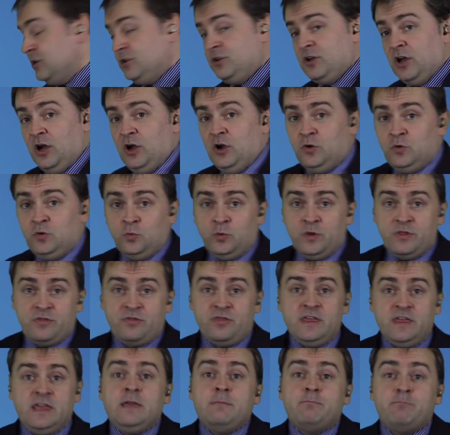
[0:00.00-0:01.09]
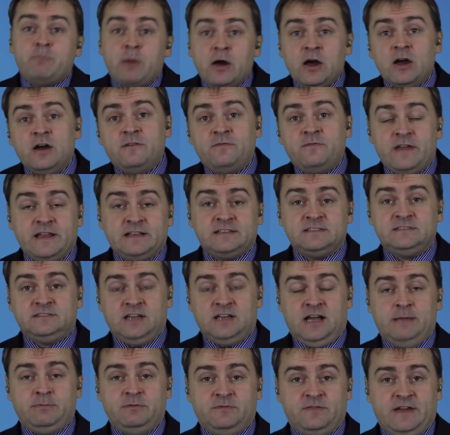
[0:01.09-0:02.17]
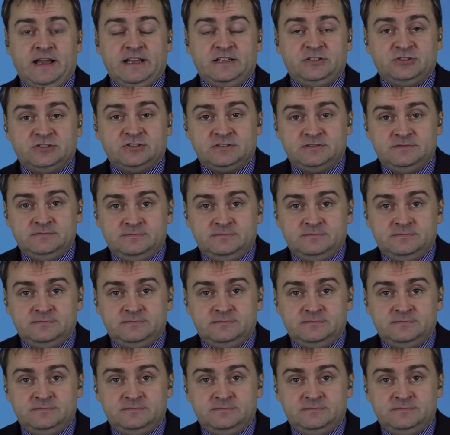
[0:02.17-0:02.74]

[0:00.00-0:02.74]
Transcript: go with the perfect type of action.